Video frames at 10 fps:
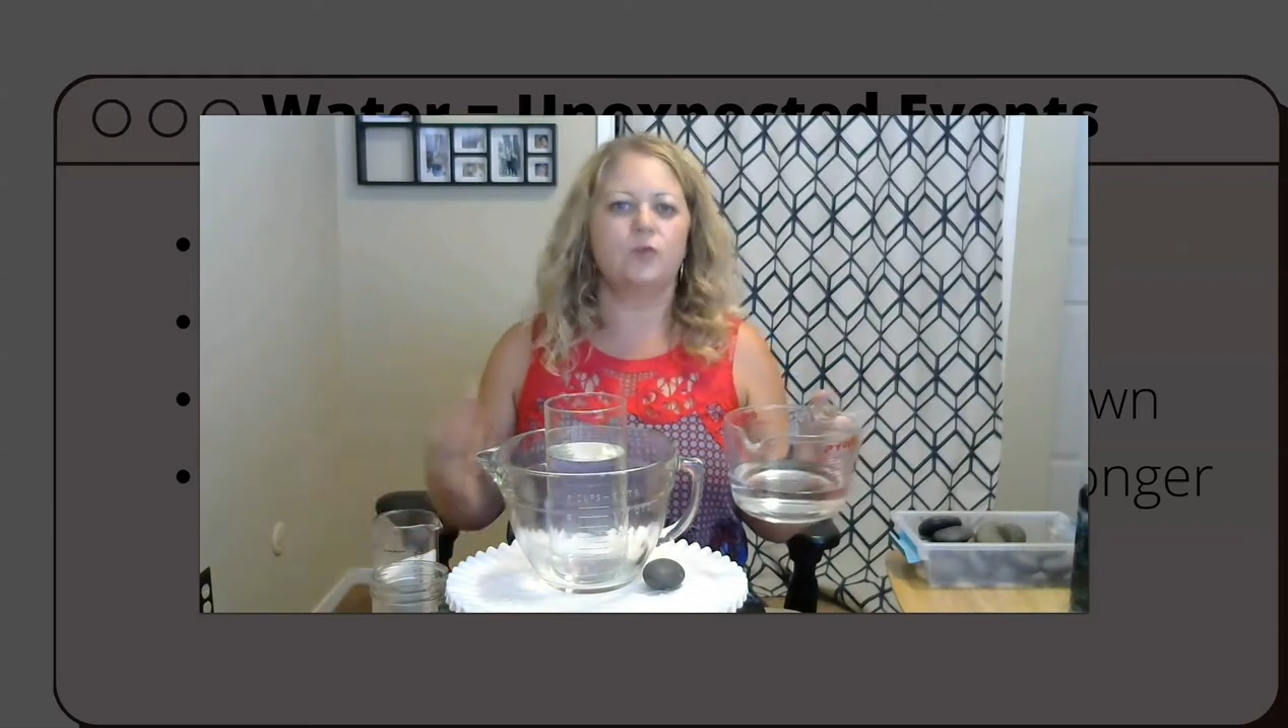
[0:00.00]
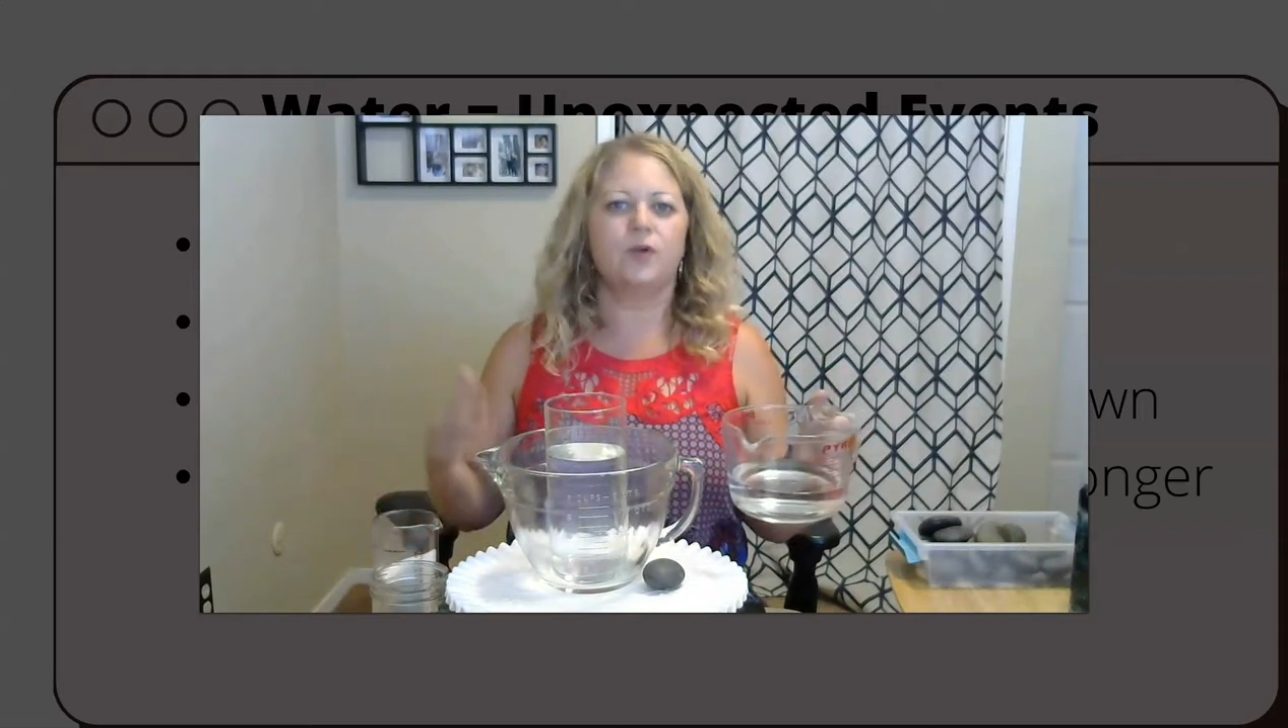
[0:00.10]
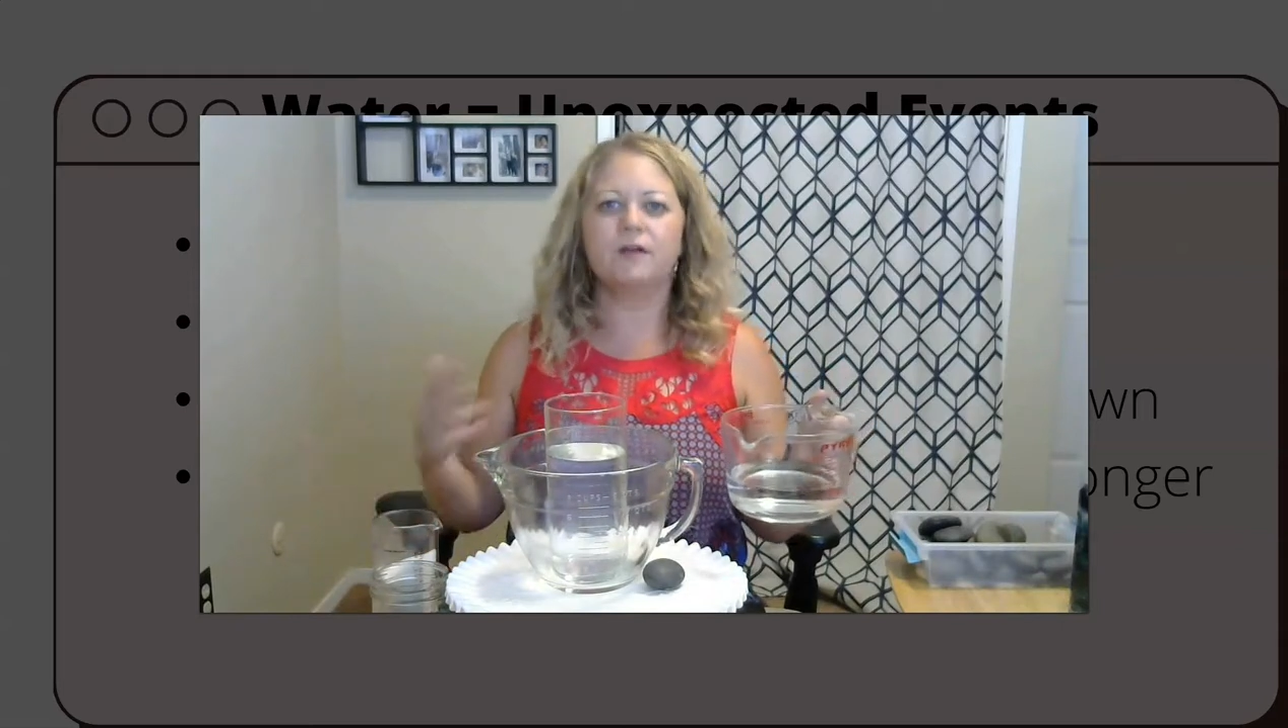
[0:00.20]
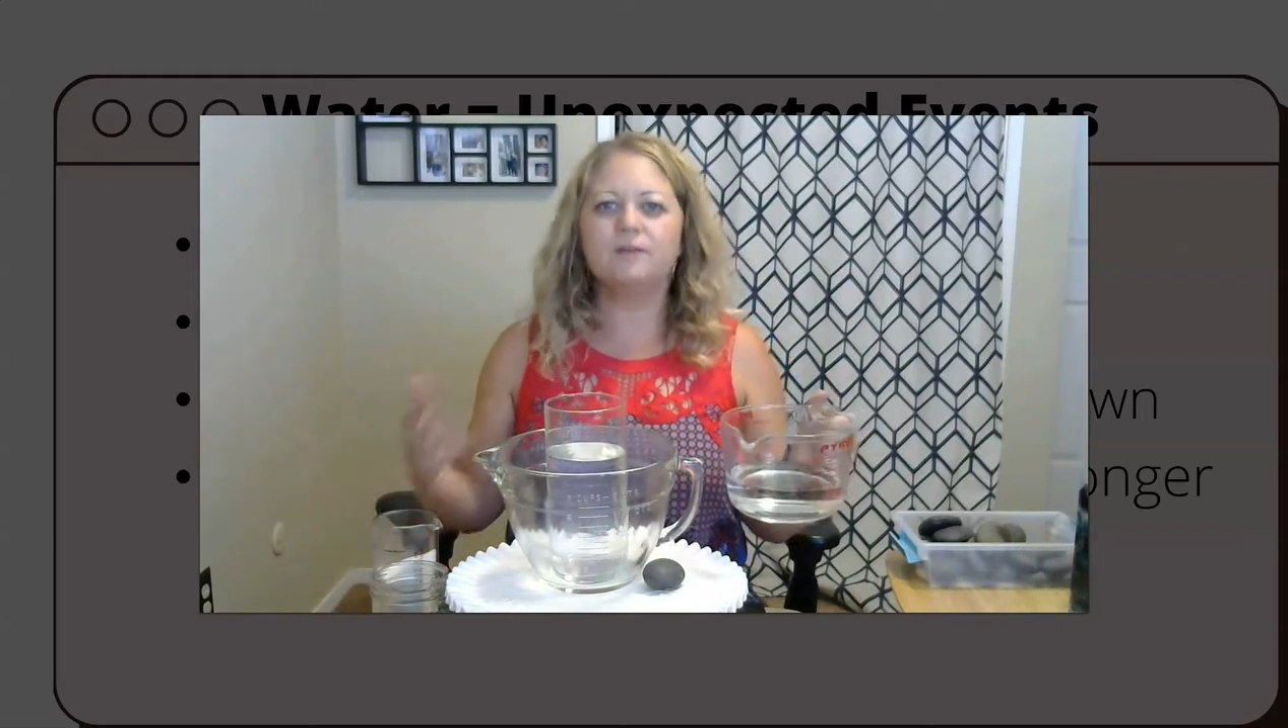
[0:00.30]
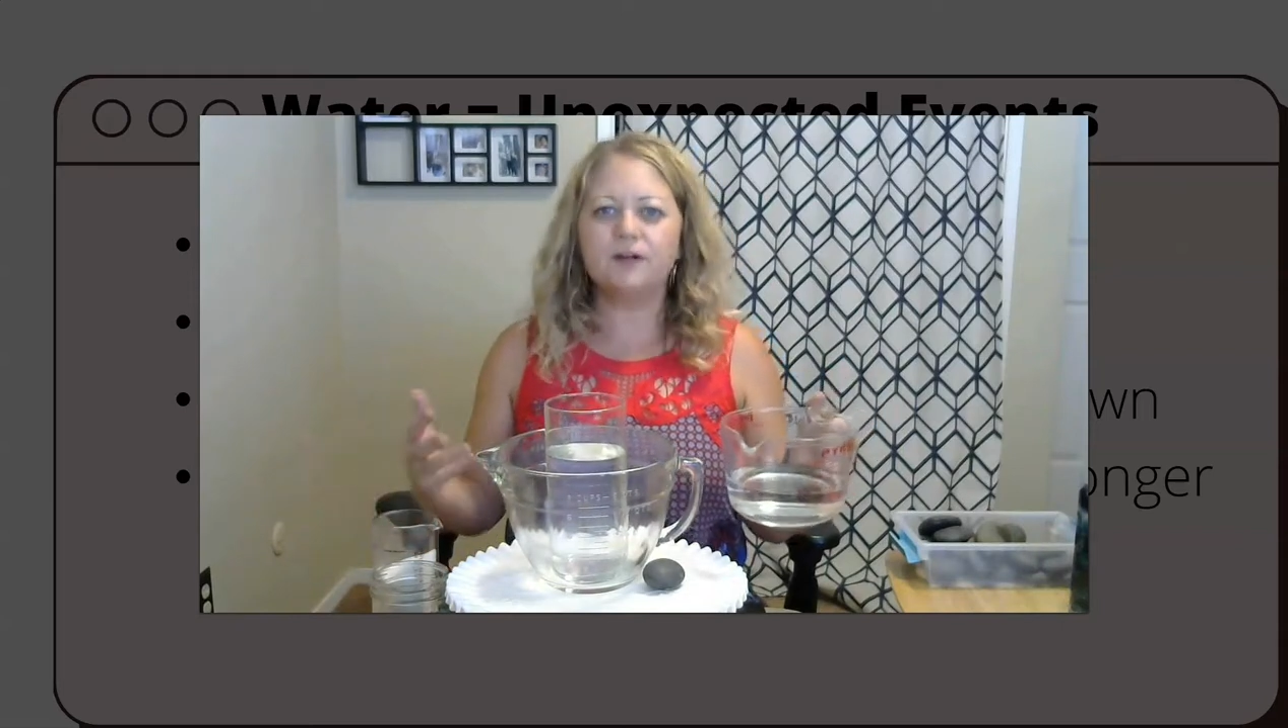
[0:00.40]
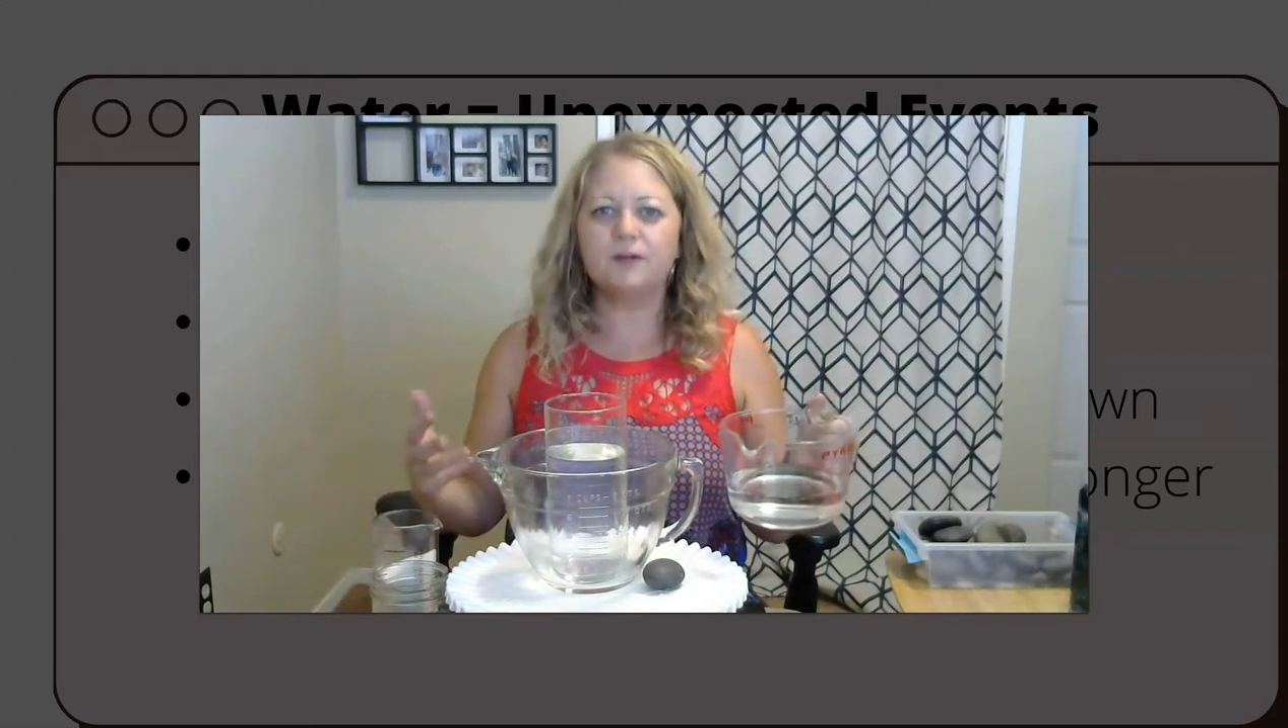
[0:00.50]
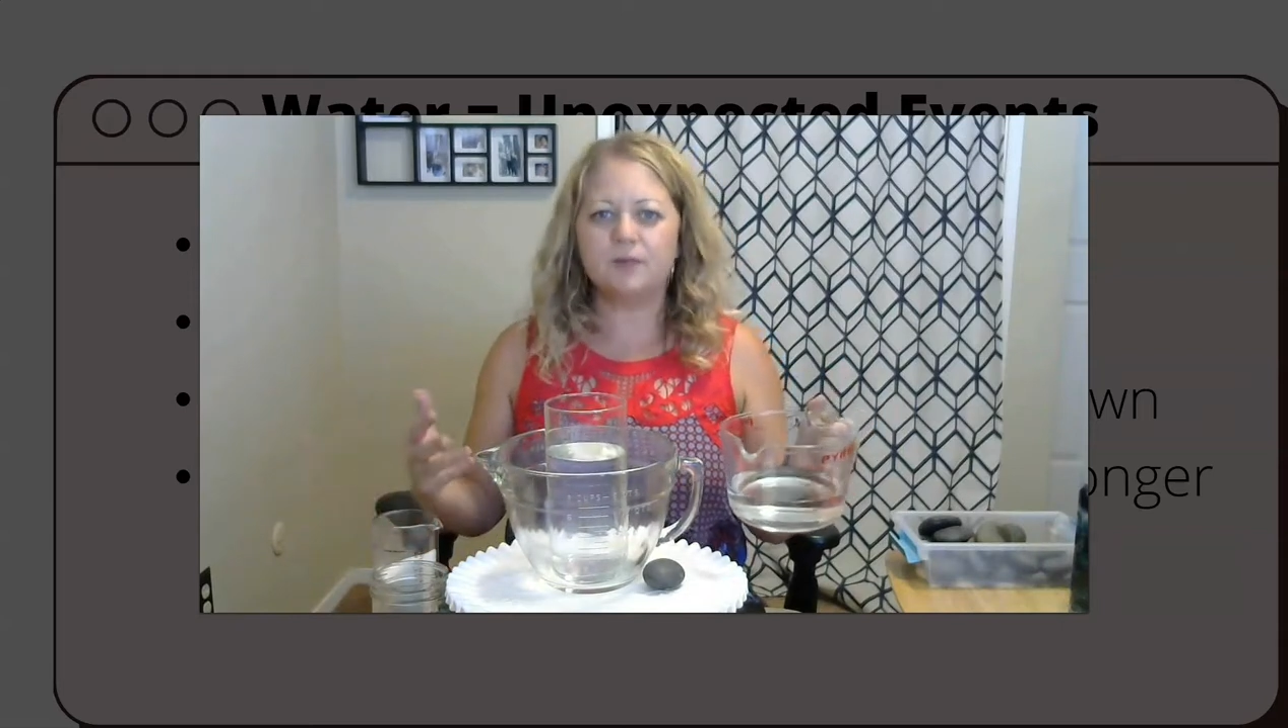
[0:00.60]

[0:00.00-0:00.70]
whatever it